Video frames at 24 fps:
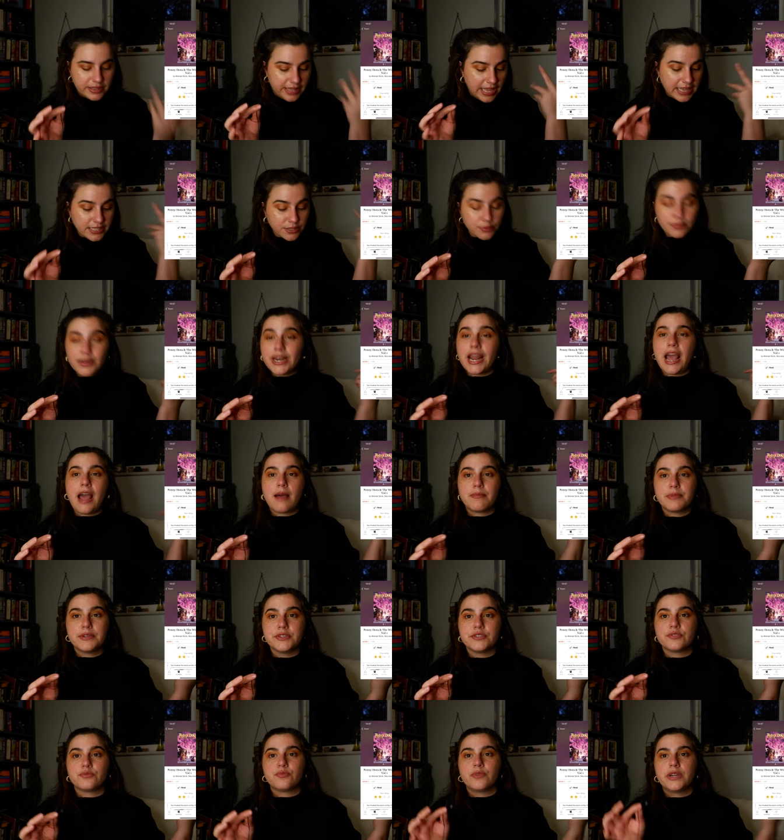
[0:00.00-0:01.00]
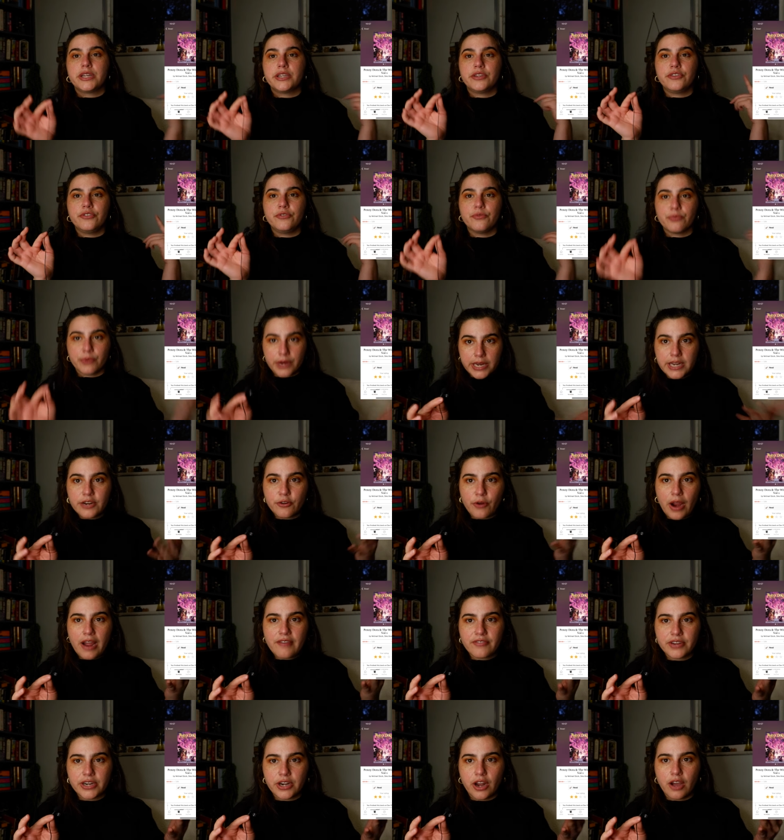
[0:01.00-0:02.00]
That's what happens when you read
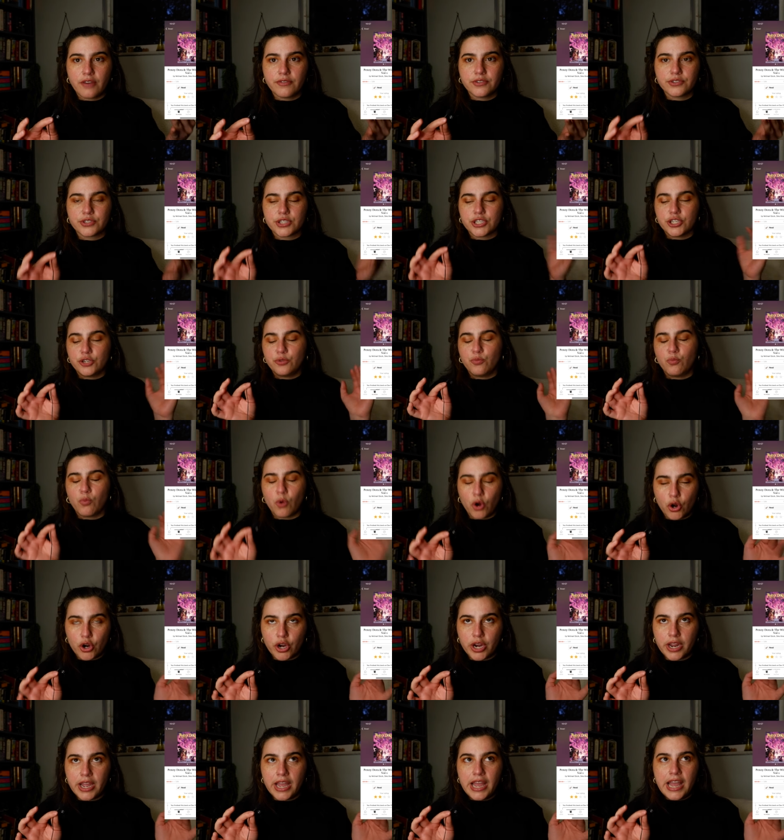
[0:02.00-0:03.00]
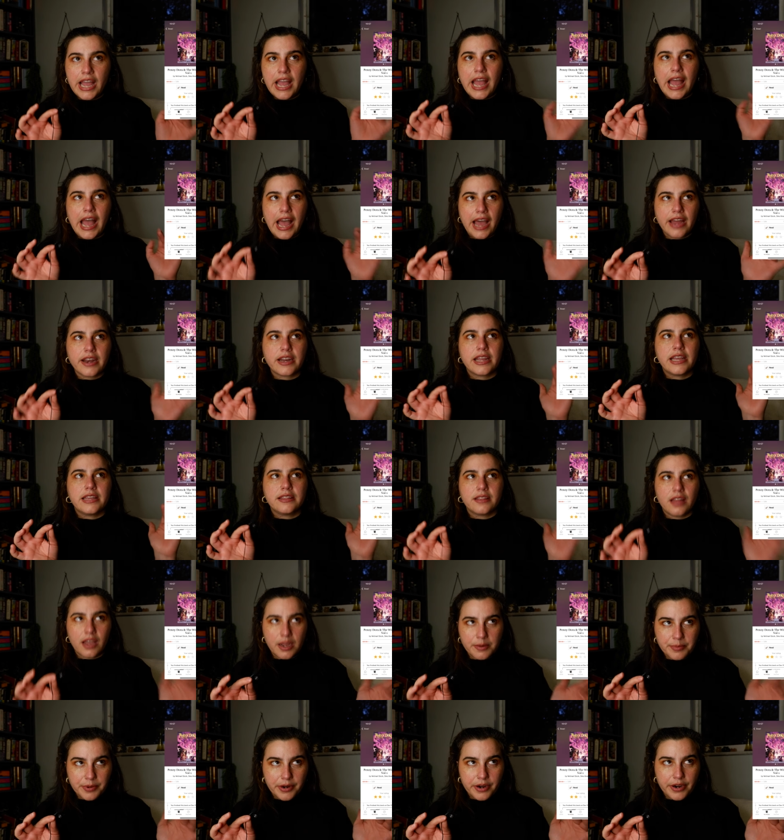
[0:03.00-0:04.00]
graphic novels and you work at a
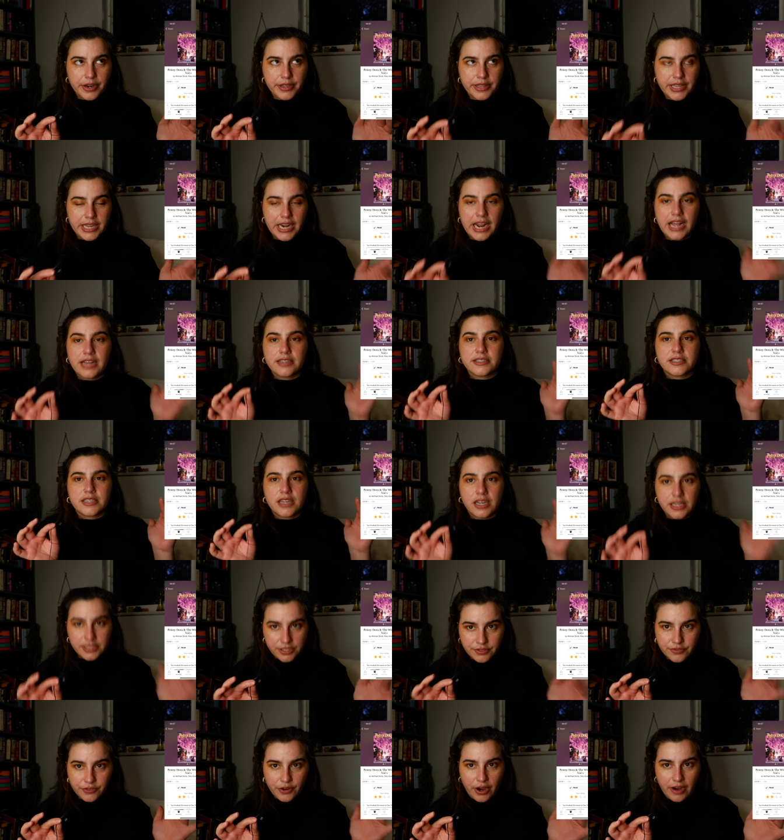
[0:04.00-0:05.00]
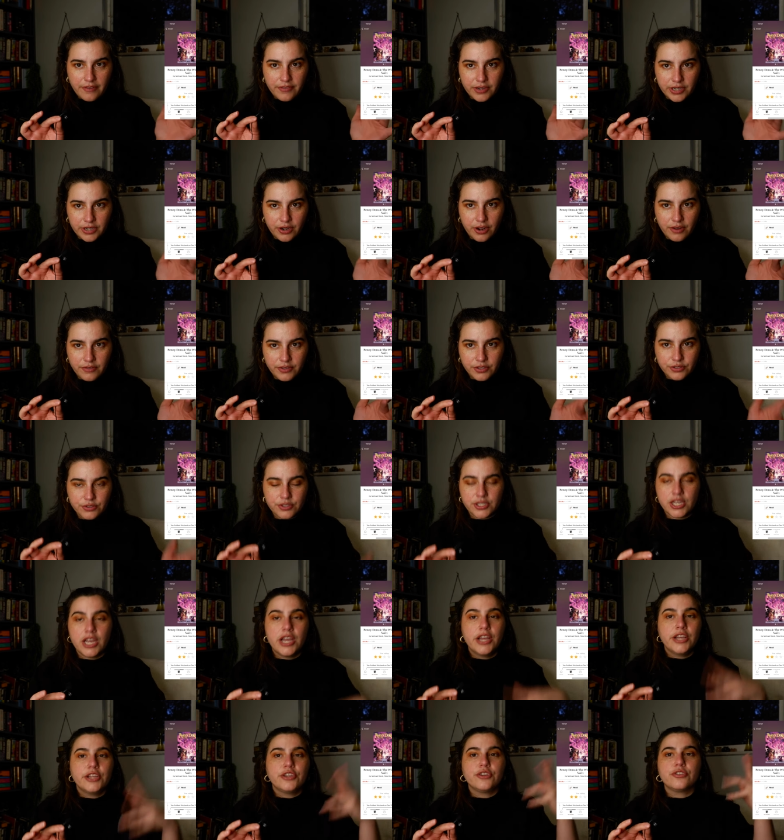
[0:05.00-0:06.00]
library that has tons of graphic
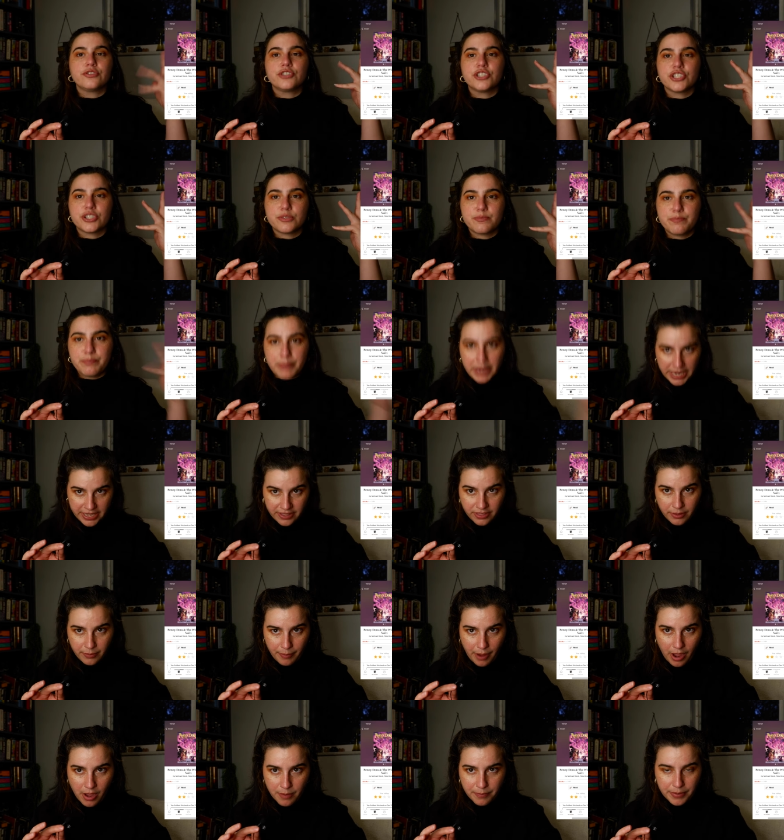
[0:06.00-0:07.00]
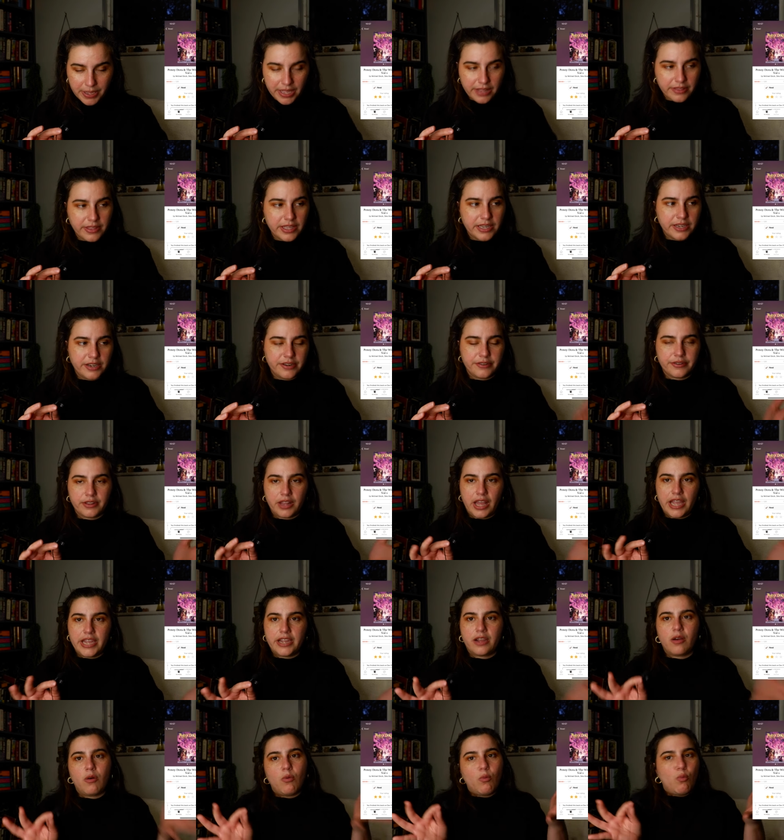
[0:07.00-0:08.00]
novels. You'll just pick them up and then you're
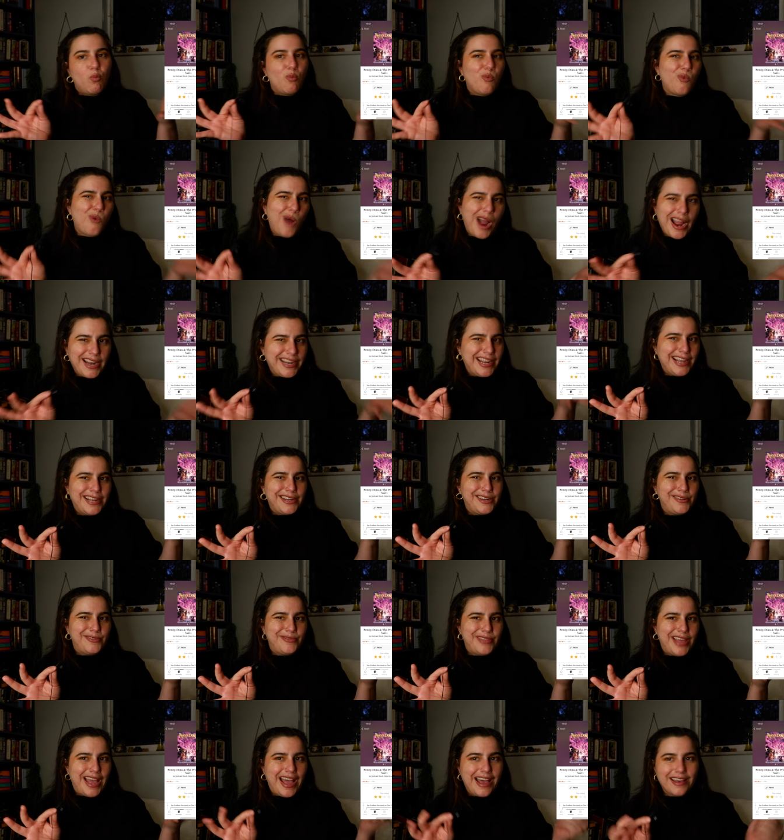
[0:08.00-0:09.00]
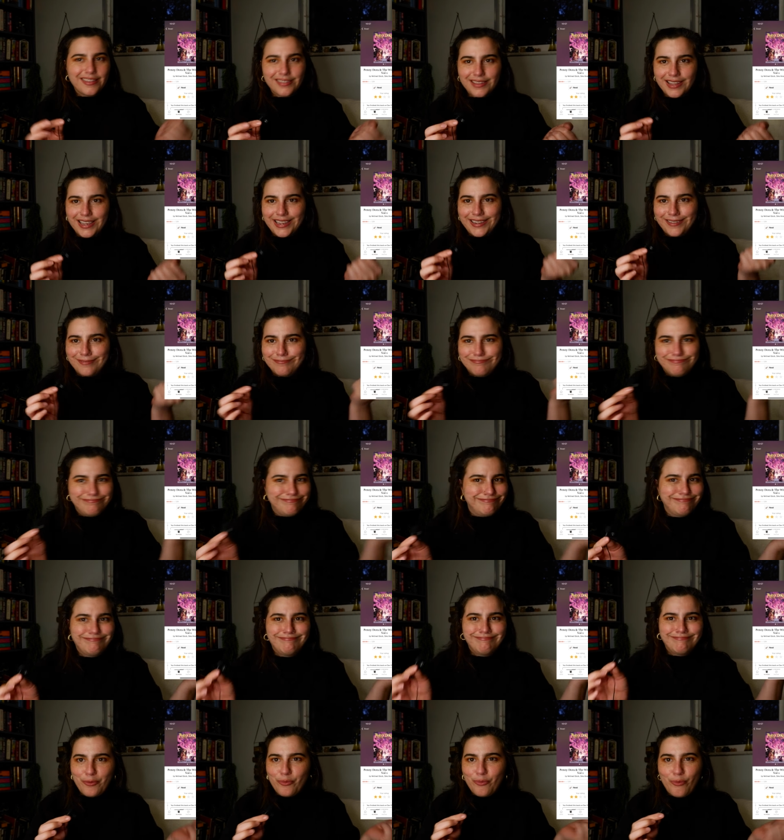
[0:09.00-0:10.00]
like, why did I do that? Like,
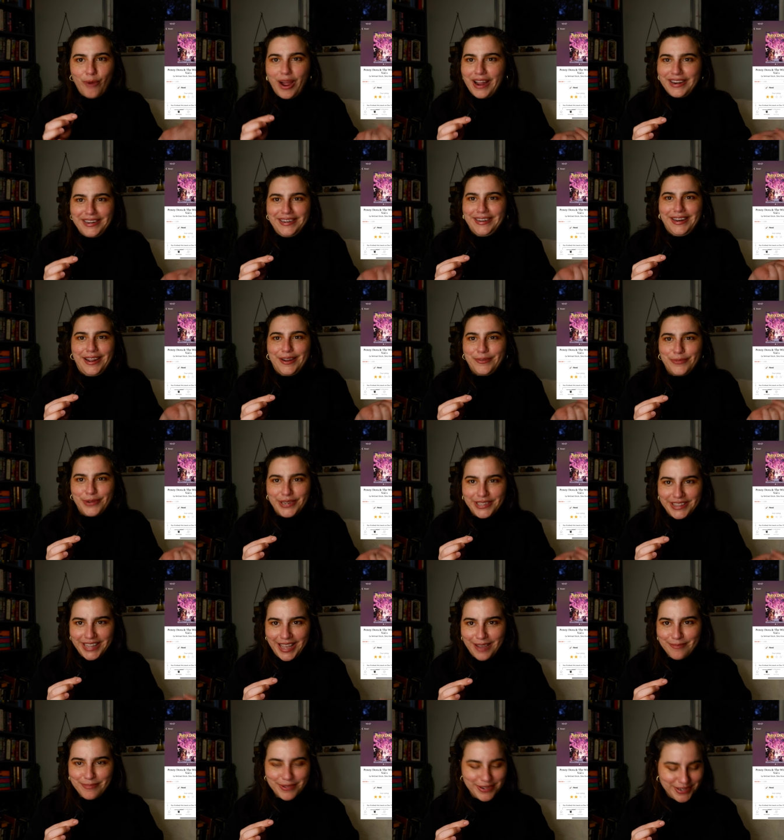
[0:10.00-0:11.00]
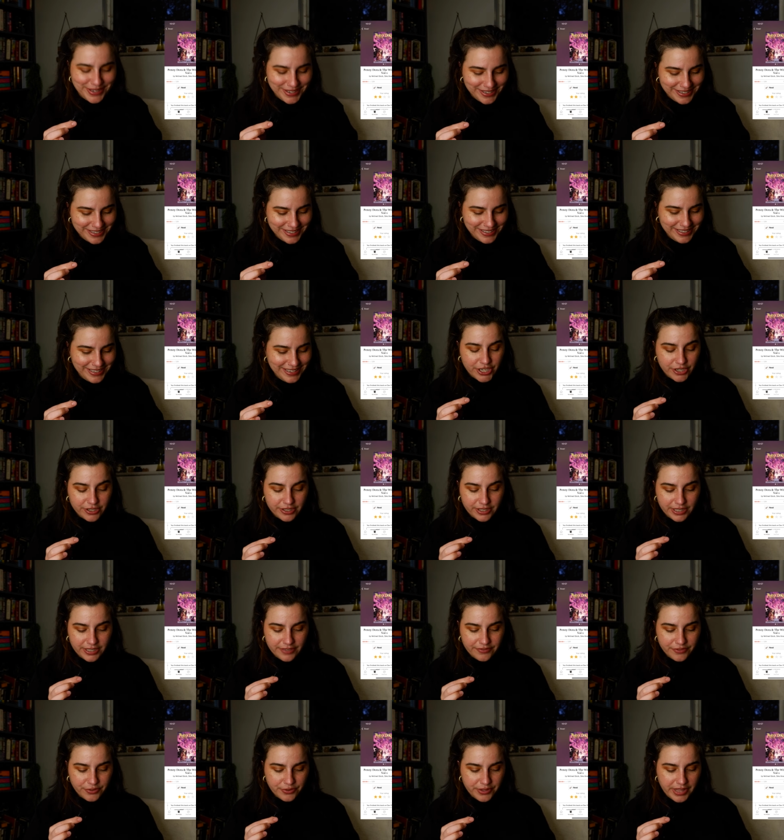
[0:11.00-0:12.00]
why did I read that book? I could
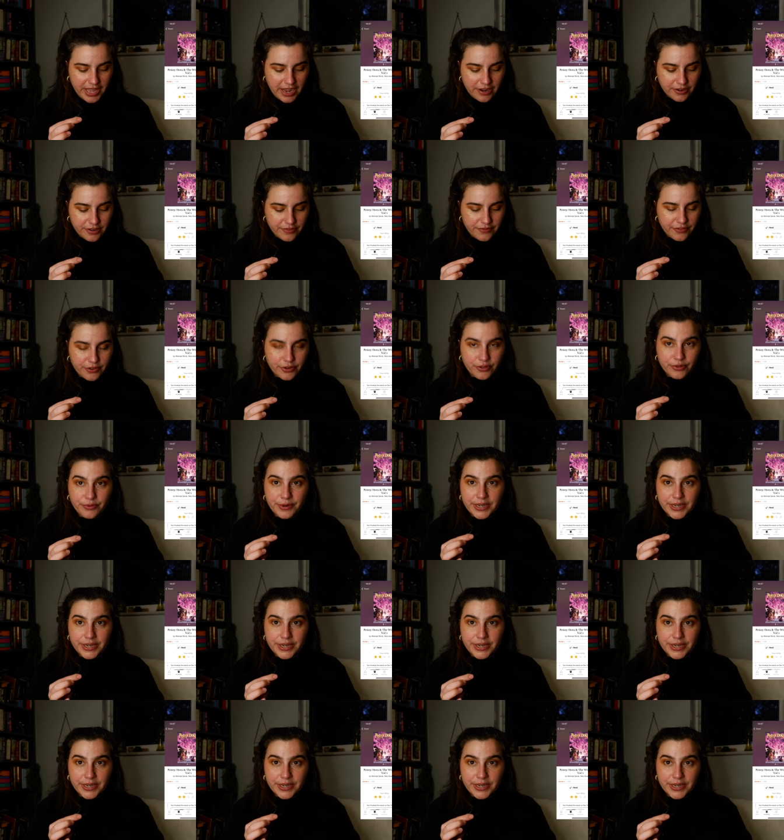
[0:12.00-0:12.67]
have lived without it for